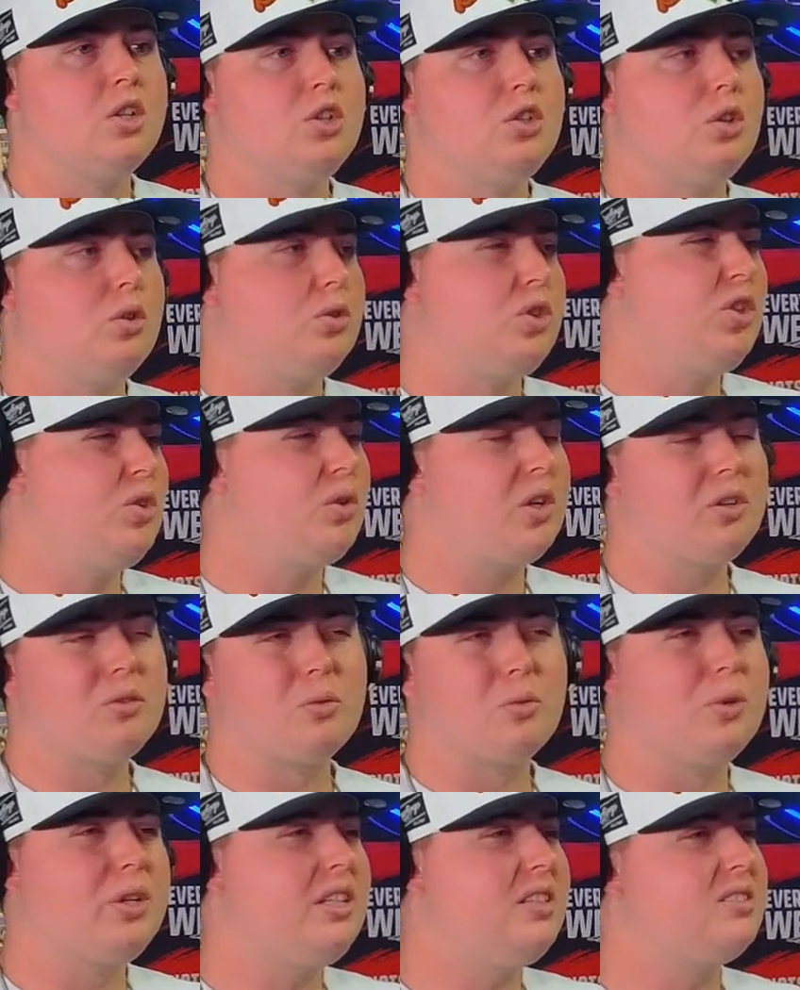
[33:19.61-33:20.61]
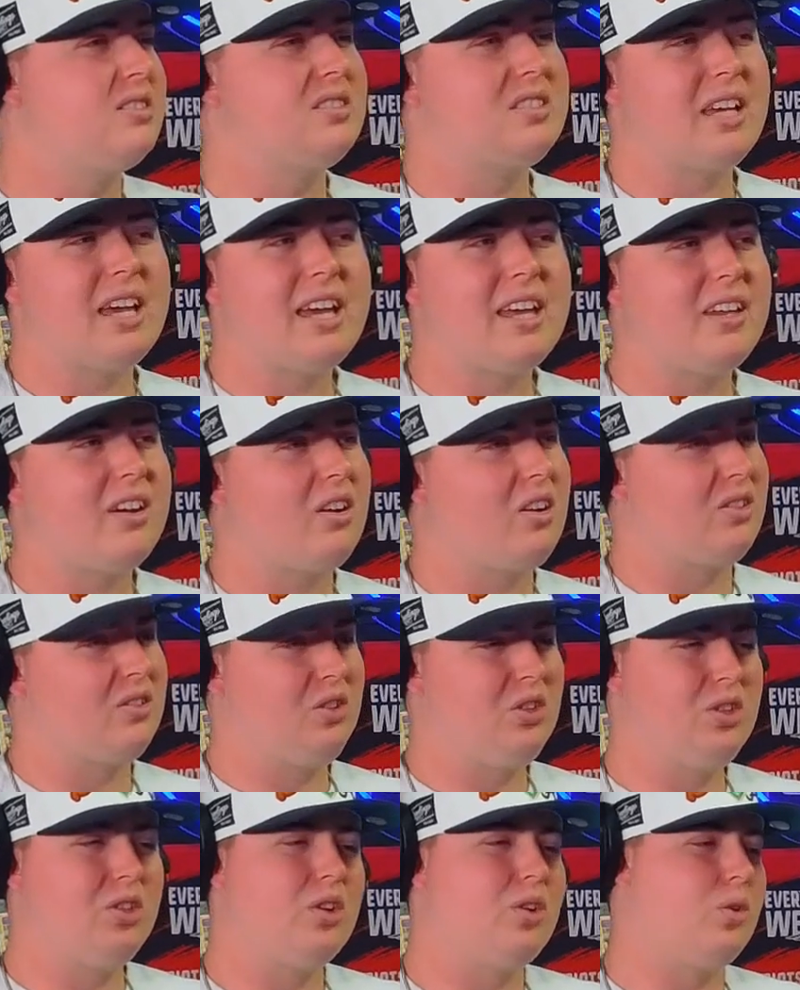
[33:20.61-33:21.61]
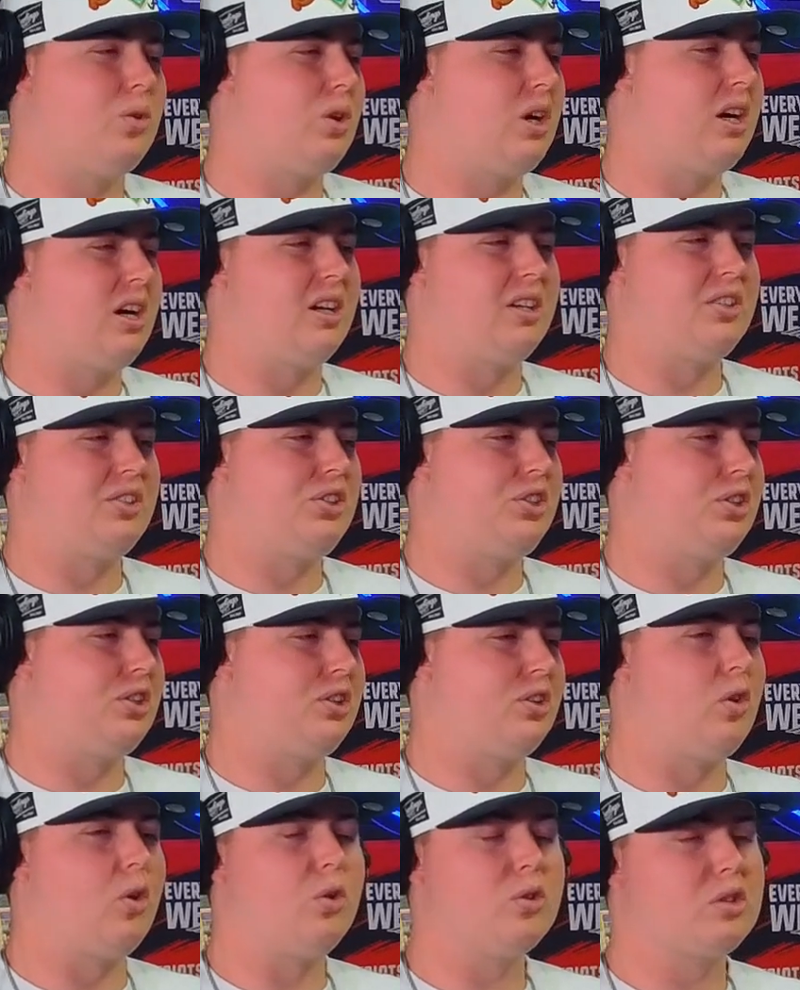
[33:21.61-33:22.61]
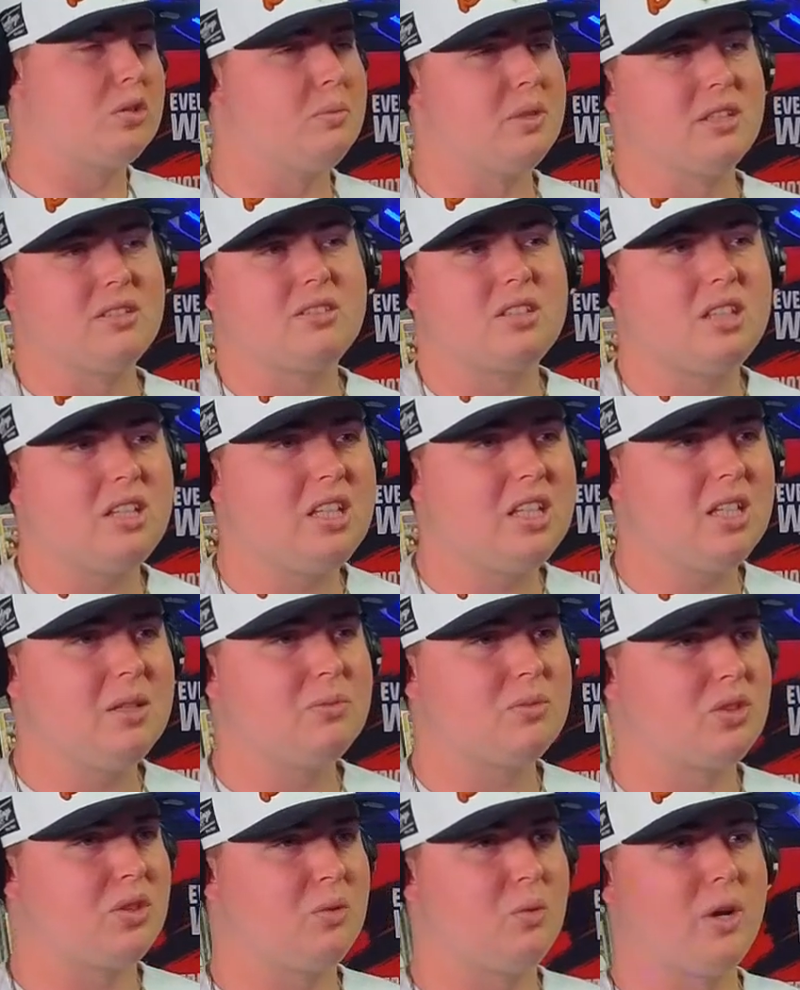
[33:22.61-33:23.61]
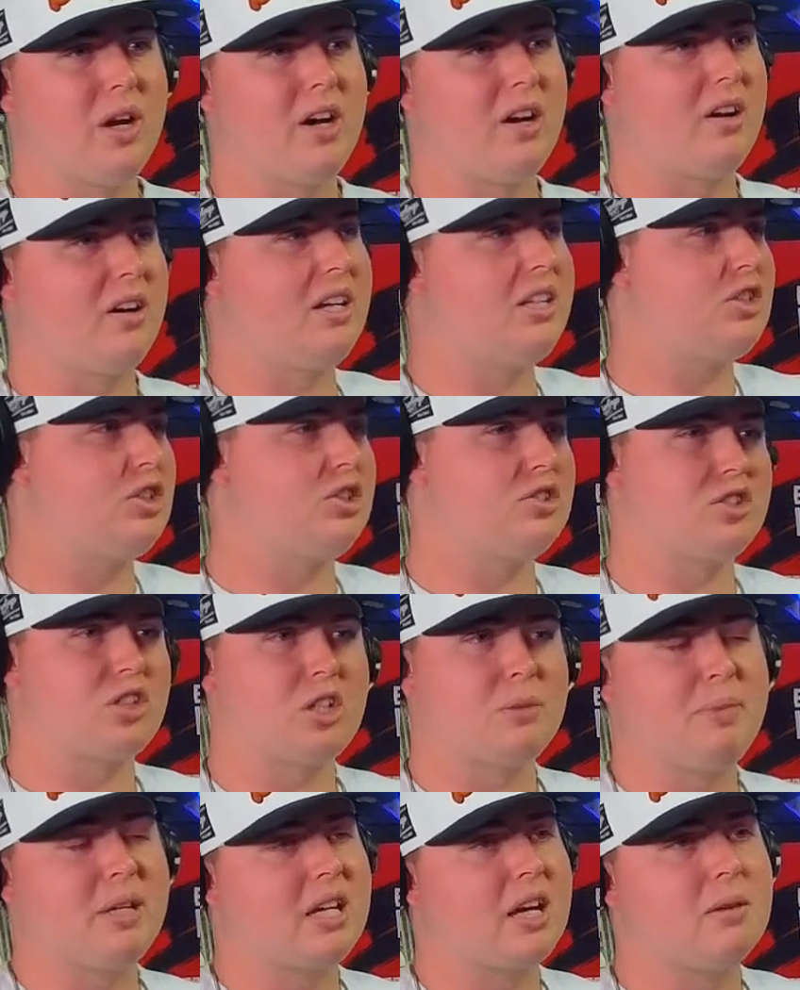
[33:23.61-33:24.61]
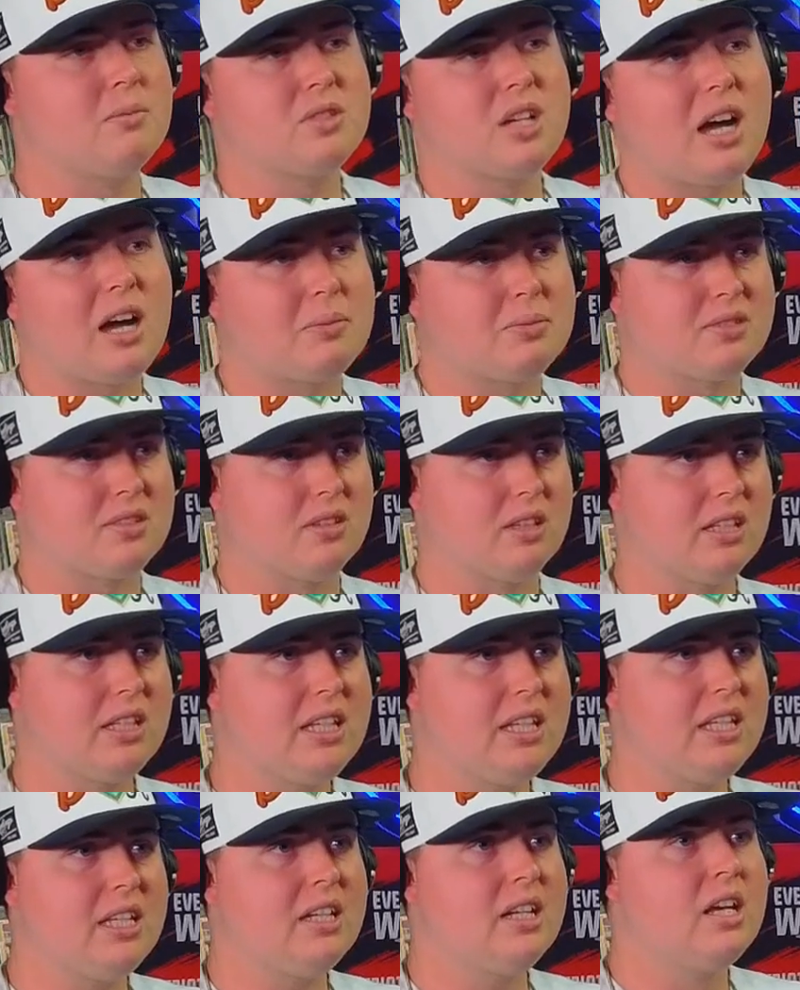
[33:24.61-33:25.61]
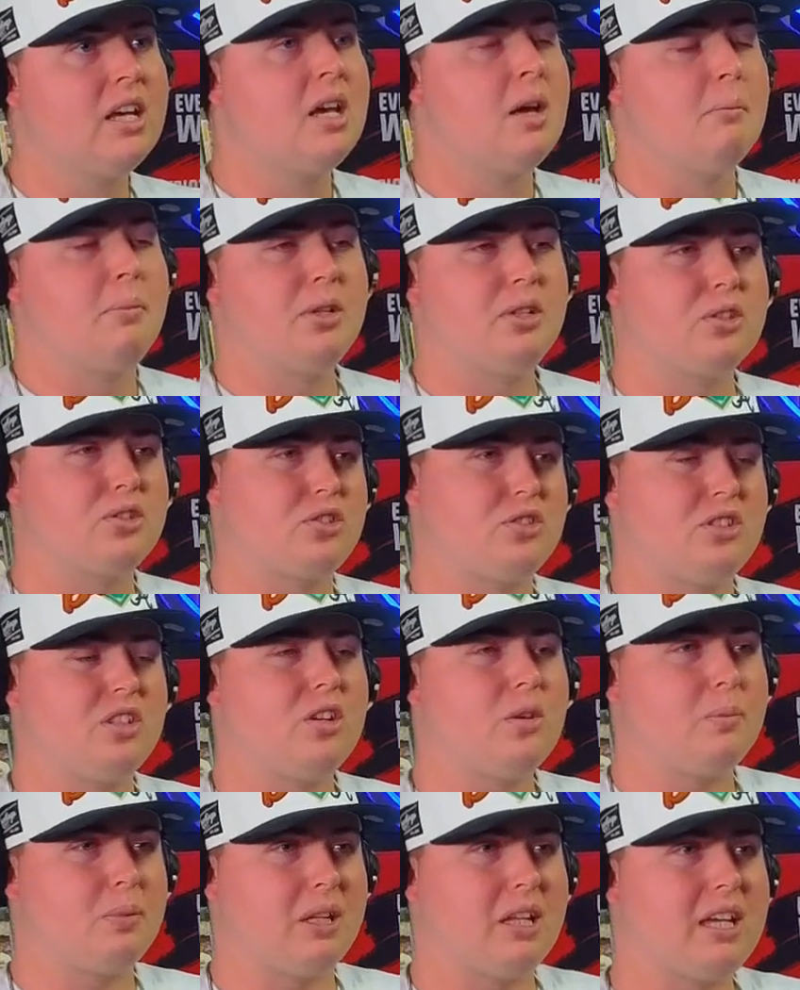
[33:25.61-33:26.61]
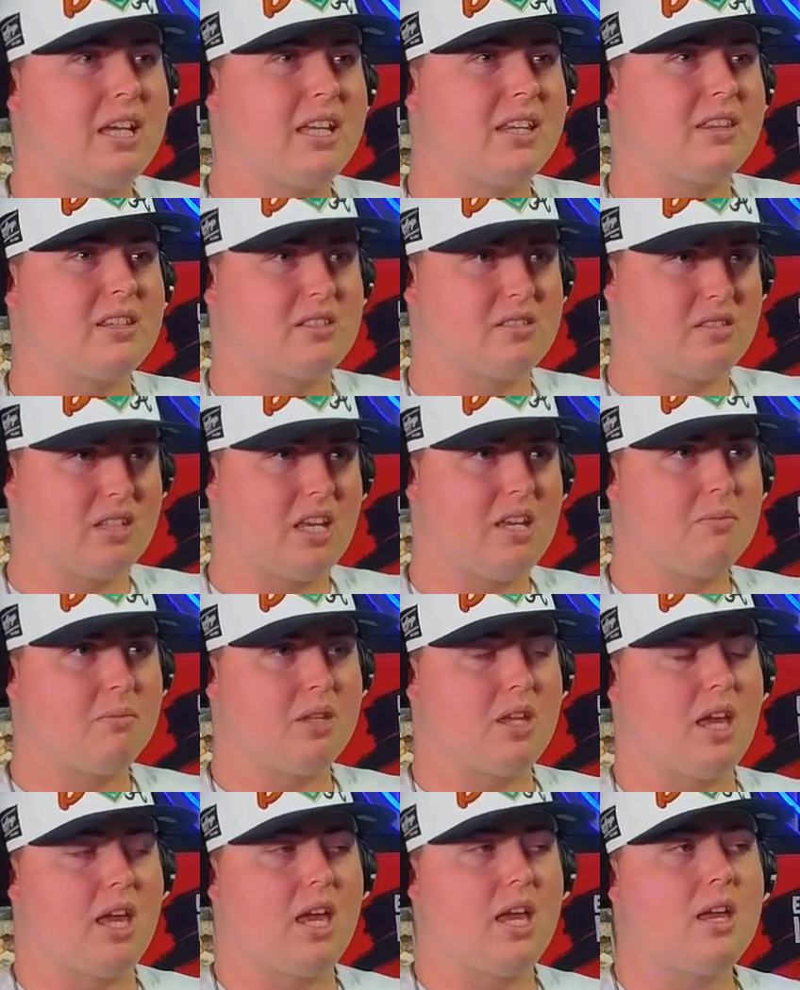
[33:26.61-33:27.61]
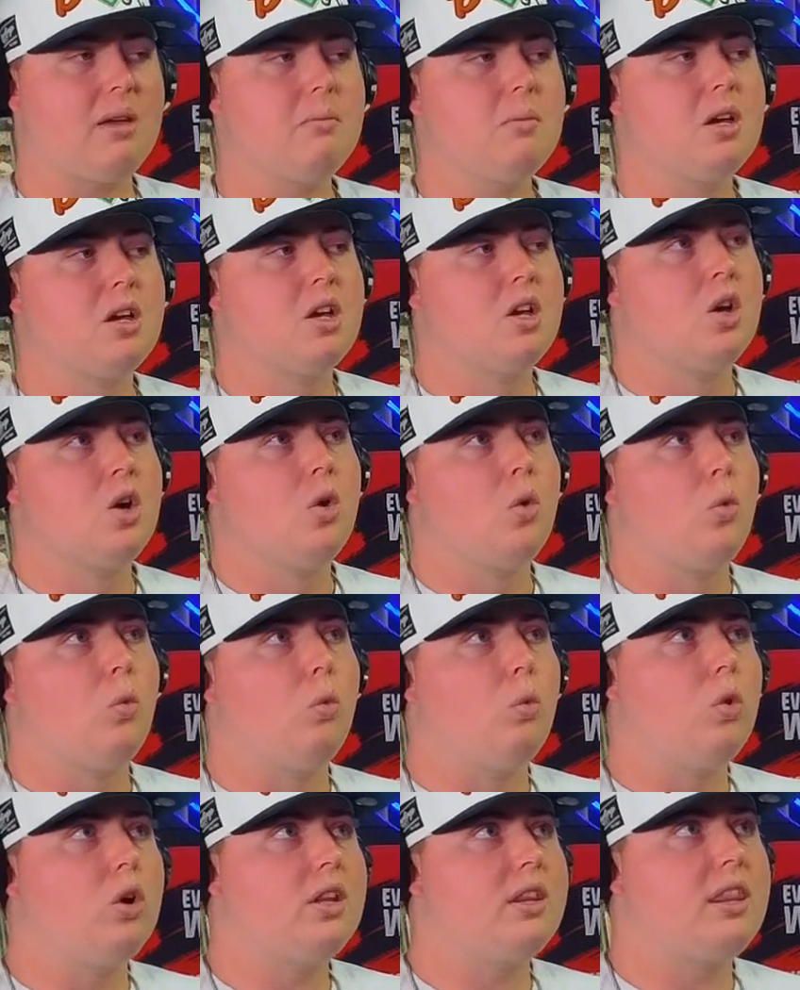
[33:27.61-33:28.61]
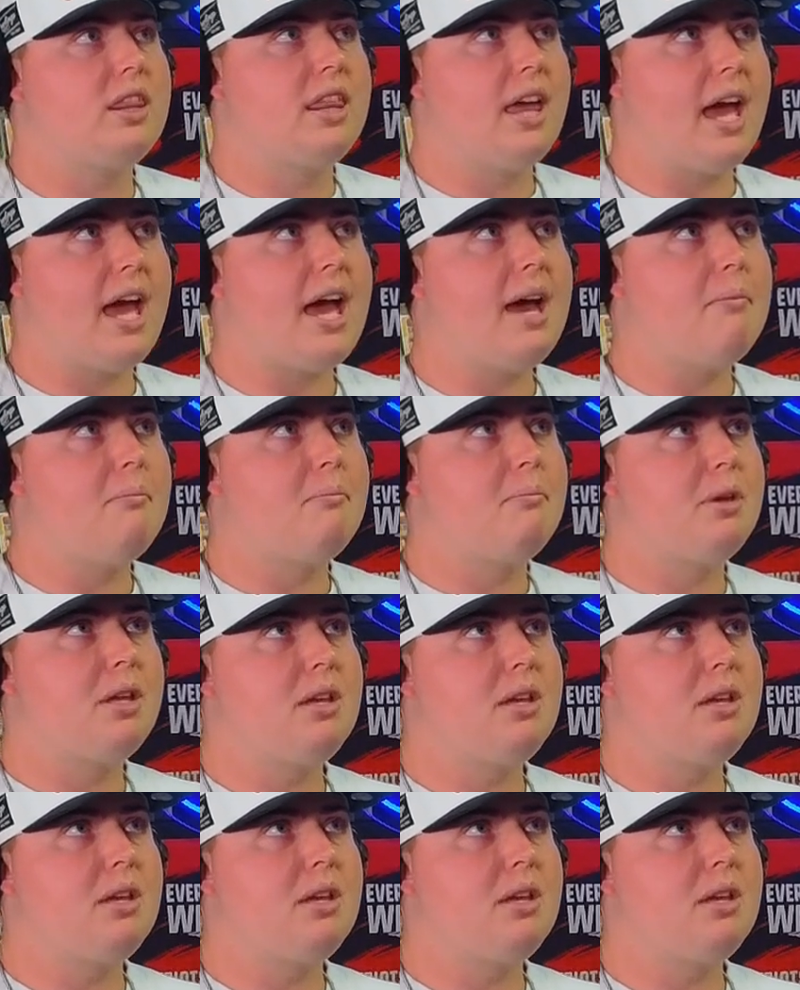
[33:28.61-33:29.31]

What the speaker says: You can reset, your ultimate team to where it just becomes obsolete, but you're still playing the same game. Would that